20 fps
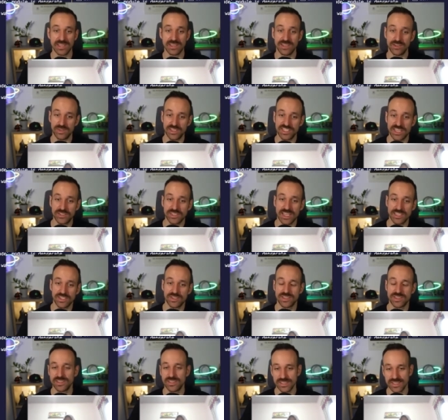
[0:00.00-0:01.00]
The only downside to
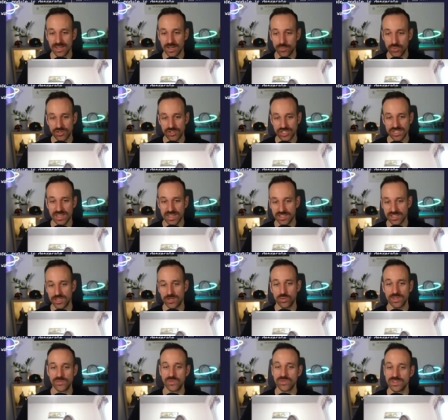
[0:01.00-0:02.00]
this approach is that in
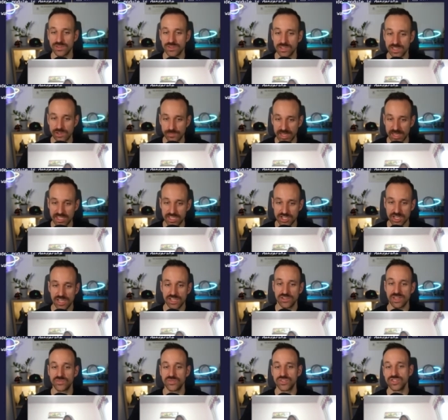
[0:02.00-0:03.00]
general, if you install a new package,
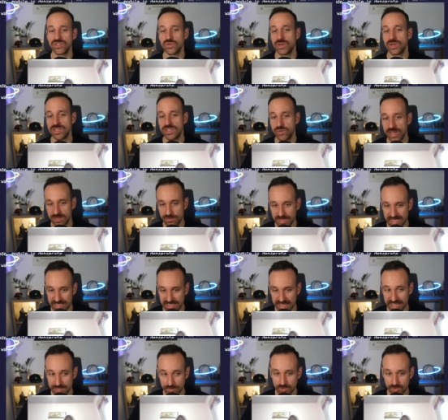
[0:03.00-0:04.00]
you have to do a new npx
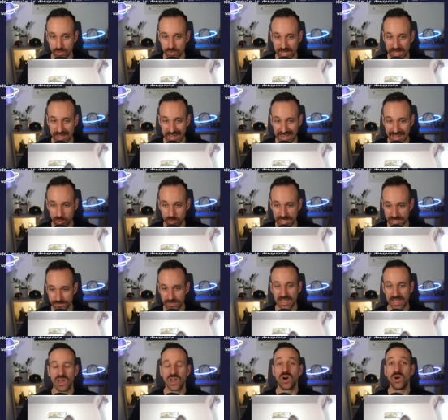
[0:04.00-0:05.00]
expo run iOS.
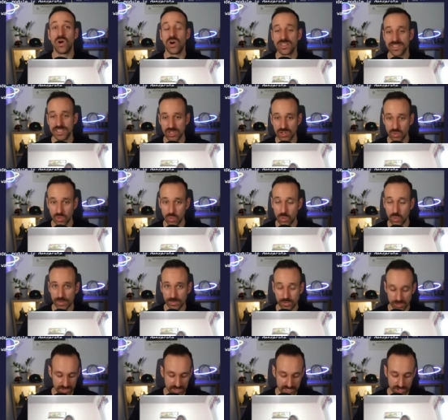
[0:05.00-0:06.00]
Also, one
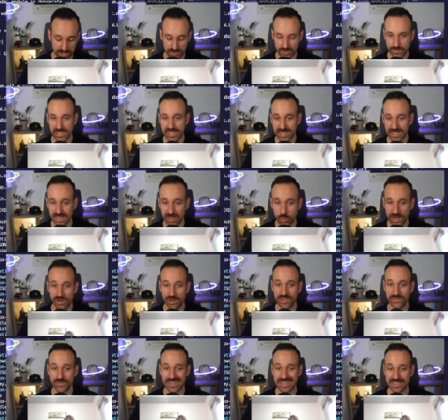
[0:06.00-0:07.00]
more thing to be aware
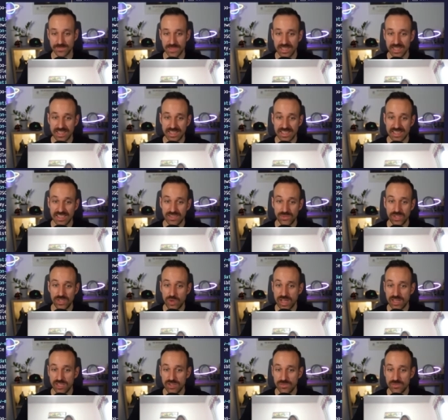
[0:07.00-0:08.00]
of is if you
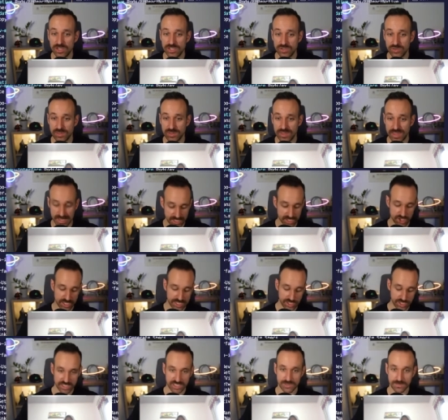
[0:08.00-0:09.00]
add a new module that
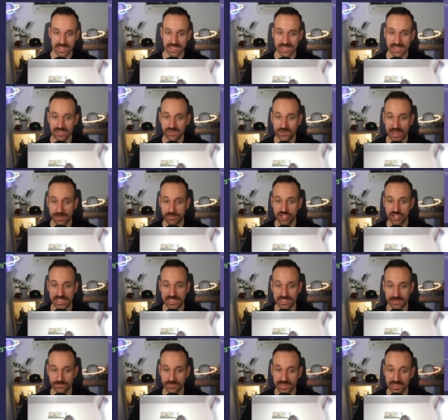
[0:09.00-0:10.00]
changes something in your
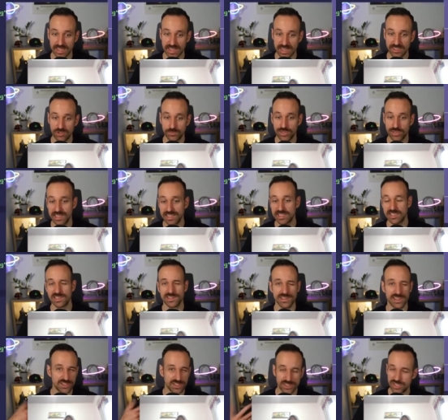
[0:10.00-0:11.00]
app.json, like under
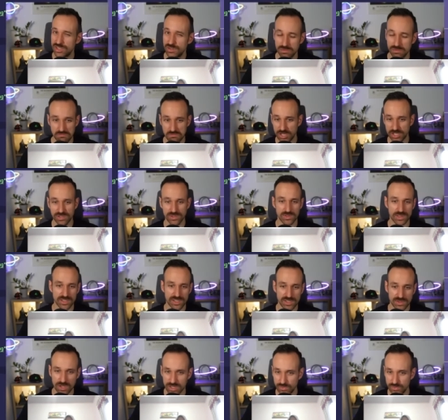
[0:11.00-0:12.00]
plugins, there's a new module, a
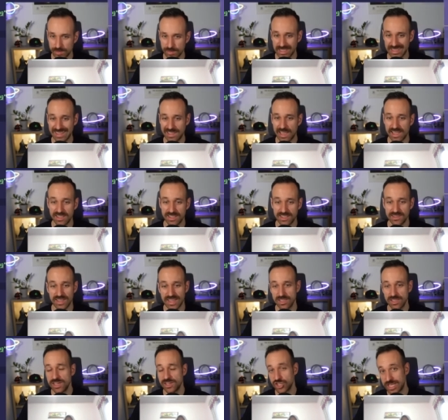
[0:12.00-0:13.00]
new config plugin added
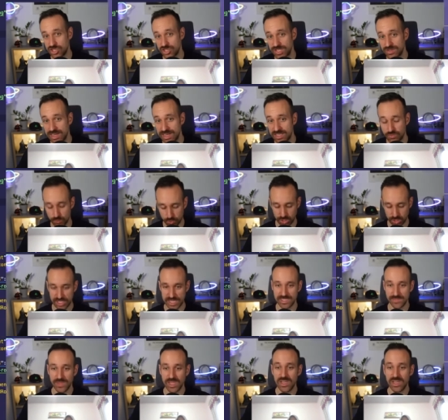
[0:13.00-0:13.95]
that changes your native project,